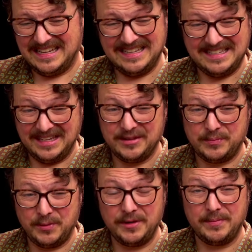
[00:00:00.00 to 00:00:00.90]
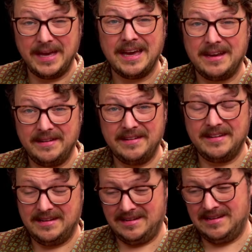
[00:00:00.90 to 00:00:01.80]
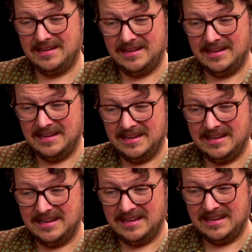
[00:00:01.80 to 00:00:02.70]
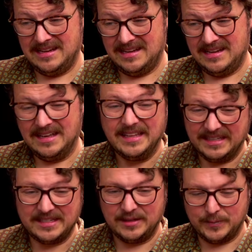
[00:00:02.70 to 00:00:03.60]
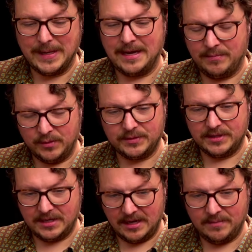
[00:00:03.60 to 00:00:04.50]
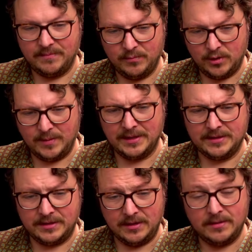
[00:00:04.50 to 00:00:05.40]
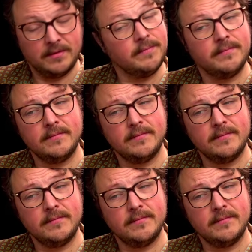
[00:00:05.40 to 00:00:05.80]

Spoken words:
Sounds pretty bad. I think it sounds bad most of the time. What about this note?